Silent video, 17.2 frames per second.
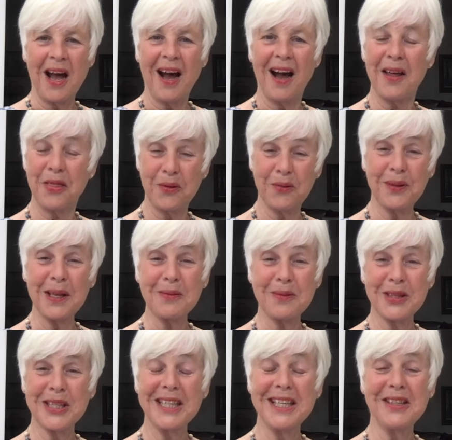I thought that
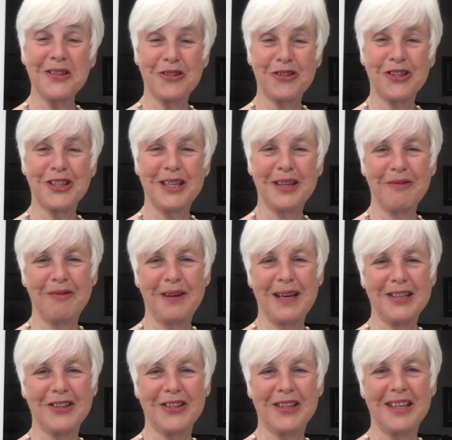was an interesting,
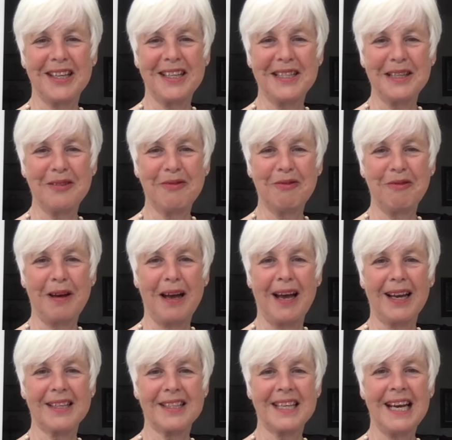fascinating
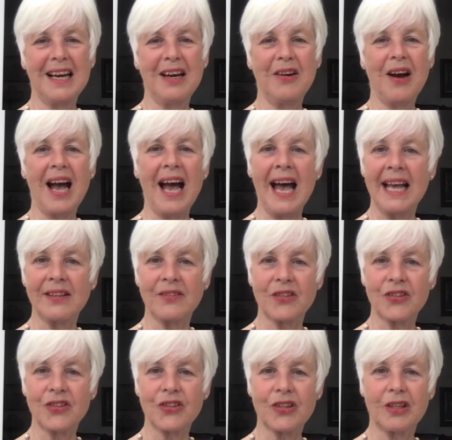fact, how
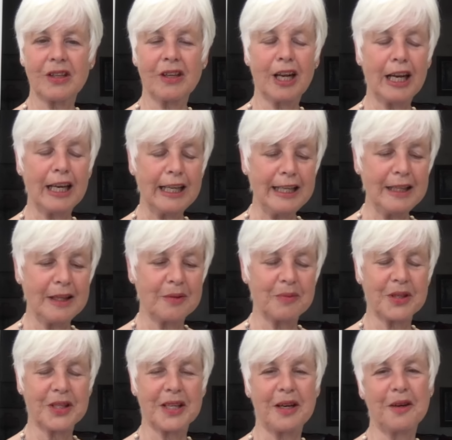ants can clean
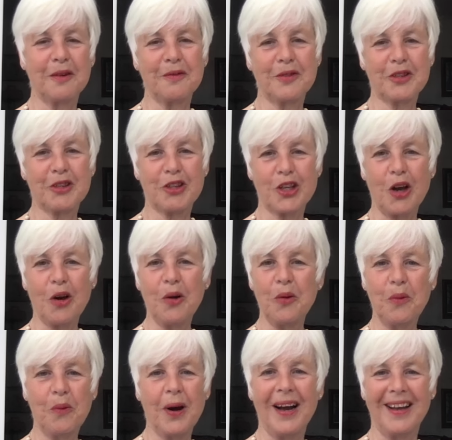themselves so
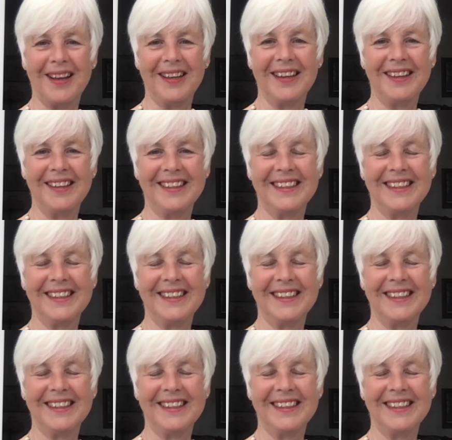well.